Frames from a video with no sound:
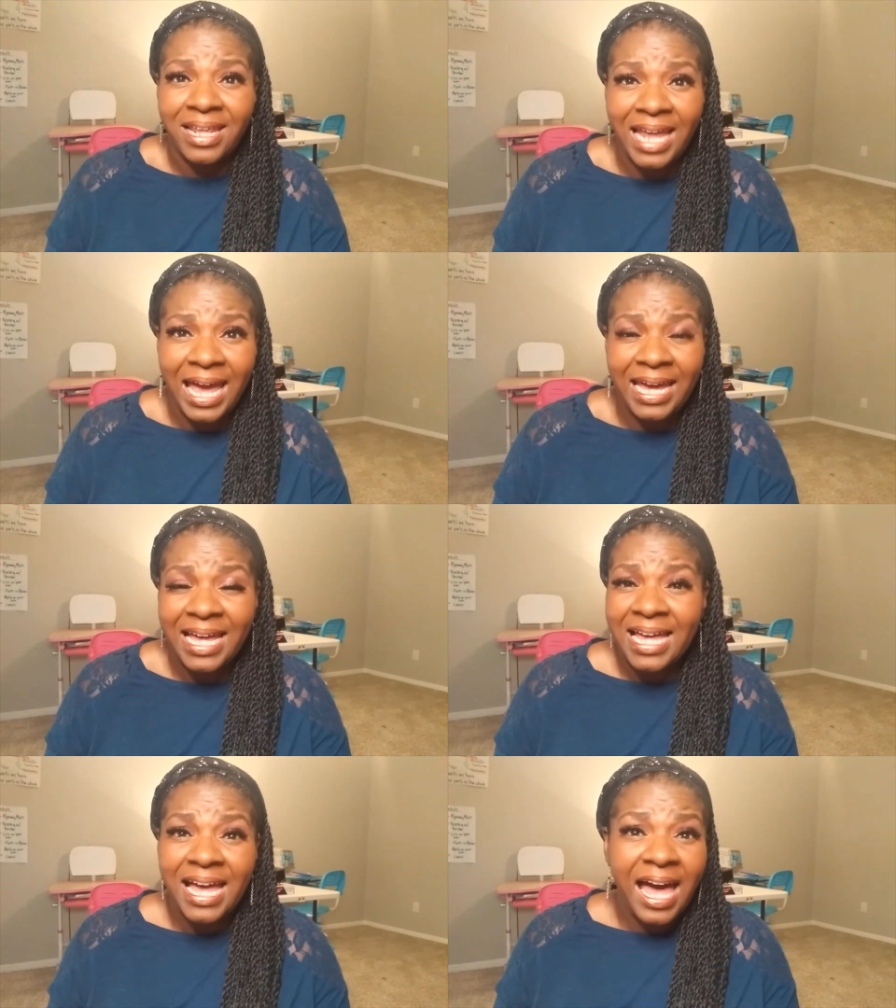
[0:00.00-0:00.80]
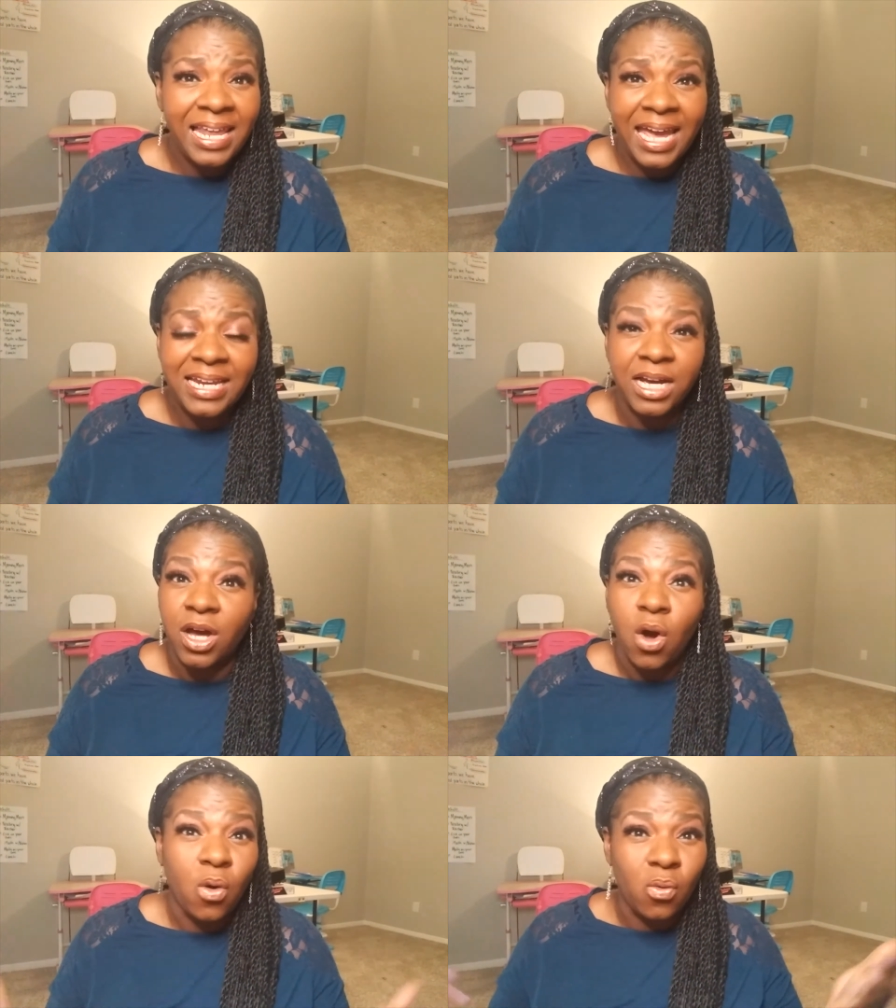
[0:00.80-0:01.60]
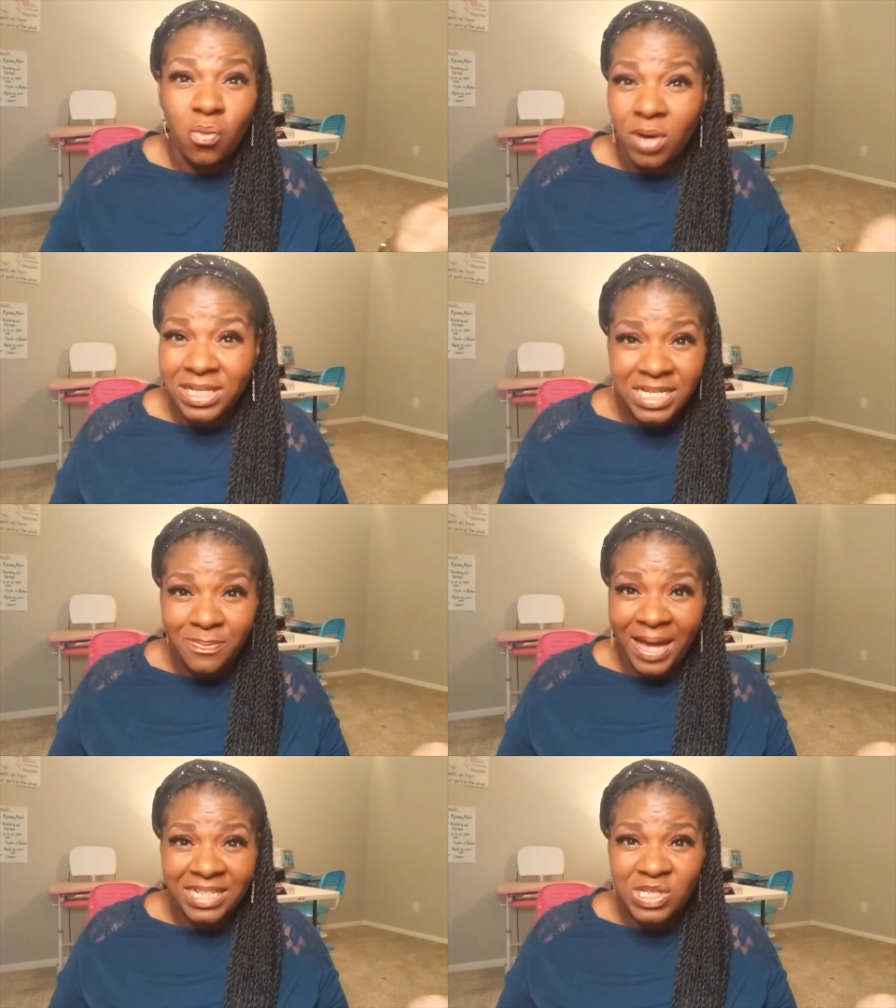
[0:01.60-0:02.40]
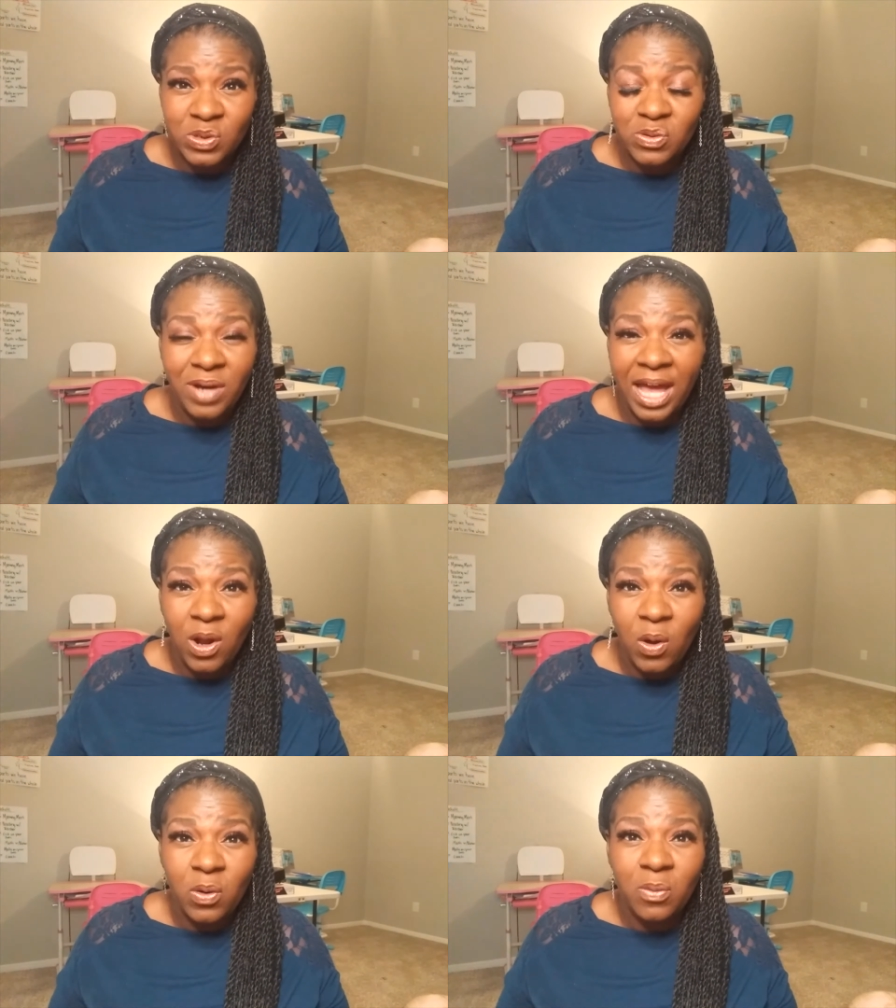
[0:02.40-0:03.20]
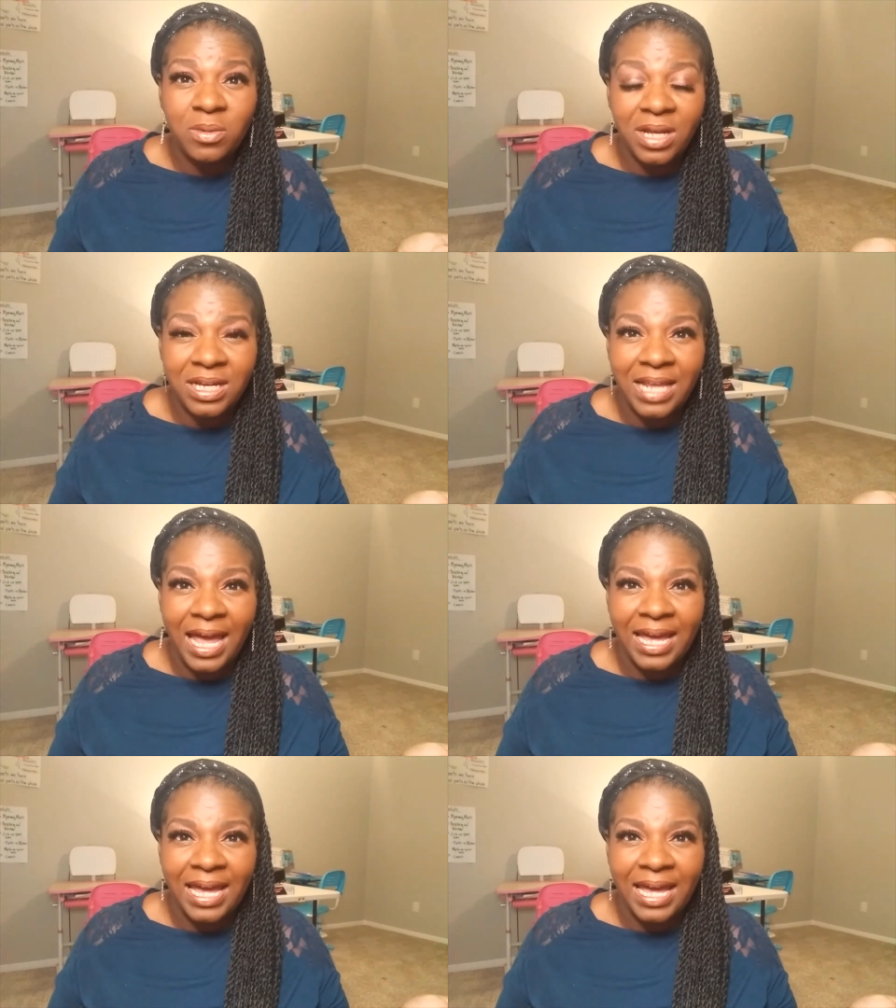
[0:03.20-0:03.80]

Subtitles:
Like, Alana, what does back to school at home look like?